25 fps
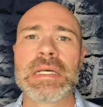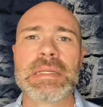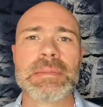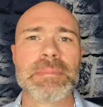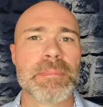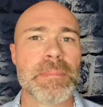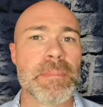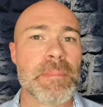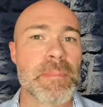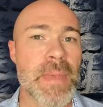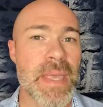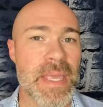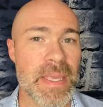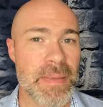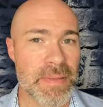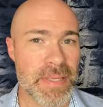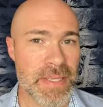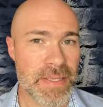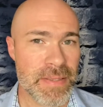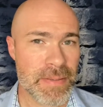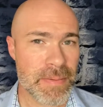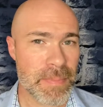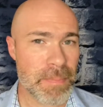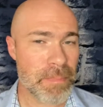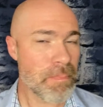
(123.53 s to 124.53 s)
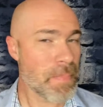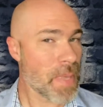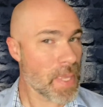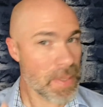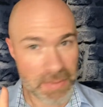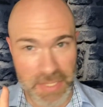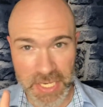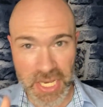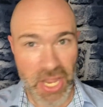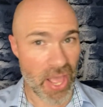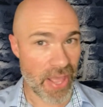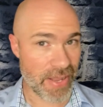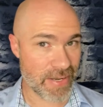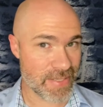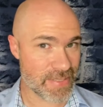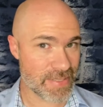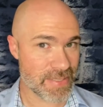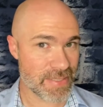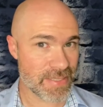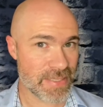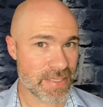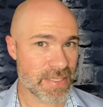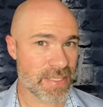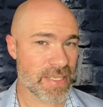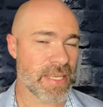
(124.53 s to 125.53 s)
Maybe, maybe not.
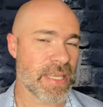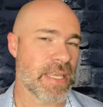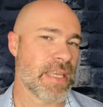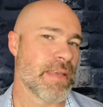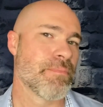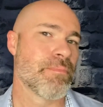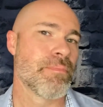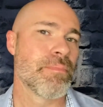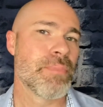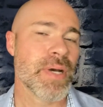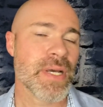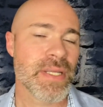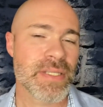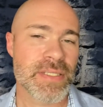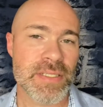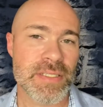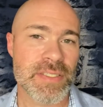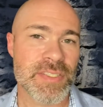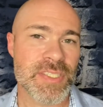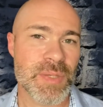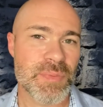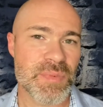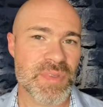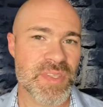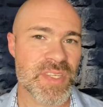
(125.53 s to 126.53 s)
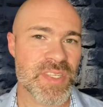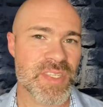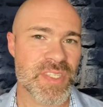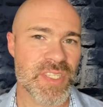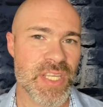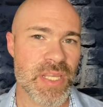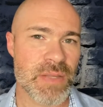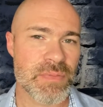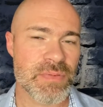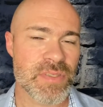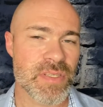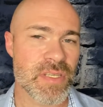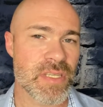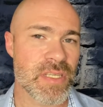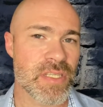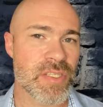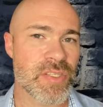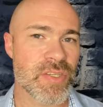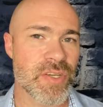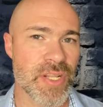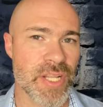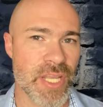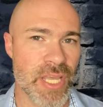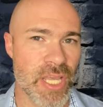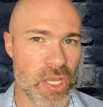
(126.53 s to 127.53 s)
But some of these tips is
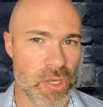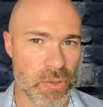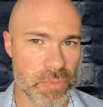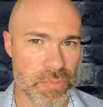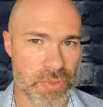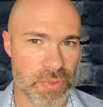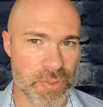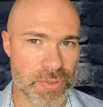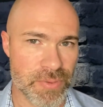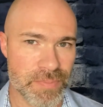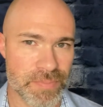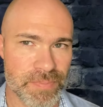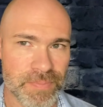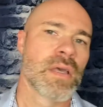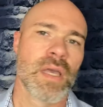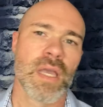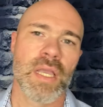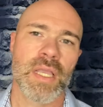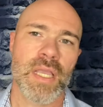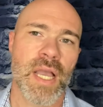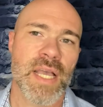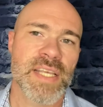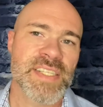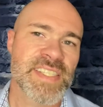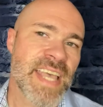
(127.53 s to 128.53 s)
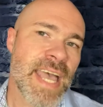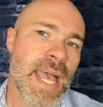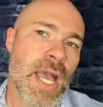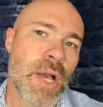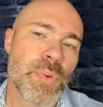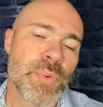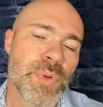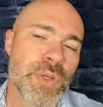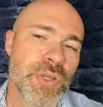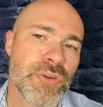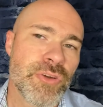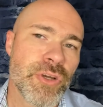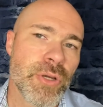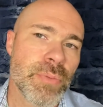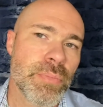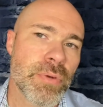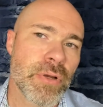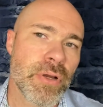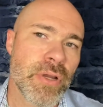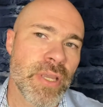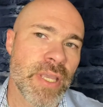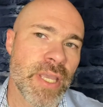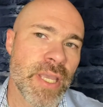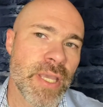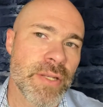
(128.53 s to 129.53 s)
gonna help you. Guys, how we grip
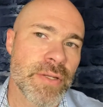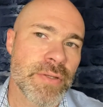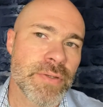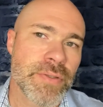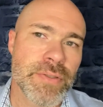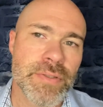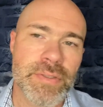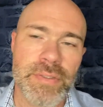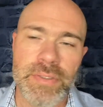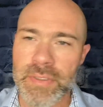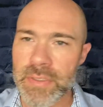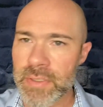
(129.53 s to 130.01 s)
our handle